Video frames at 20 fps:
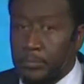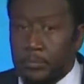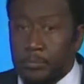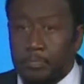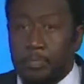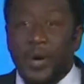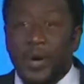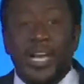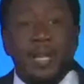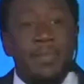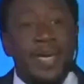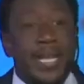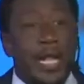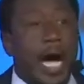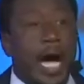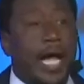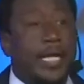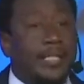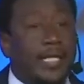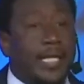Put him in in an
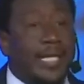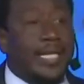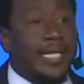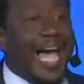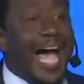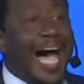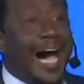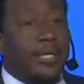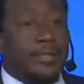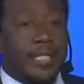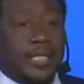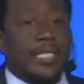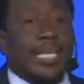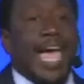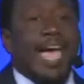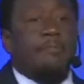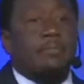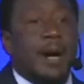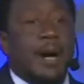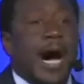unclean house and
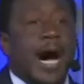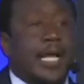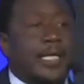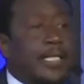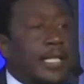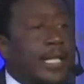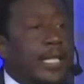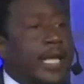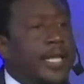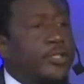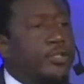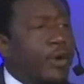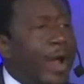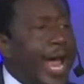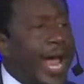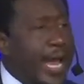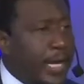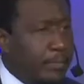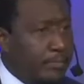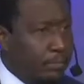gave him an unclean
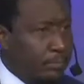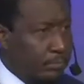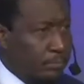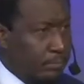dream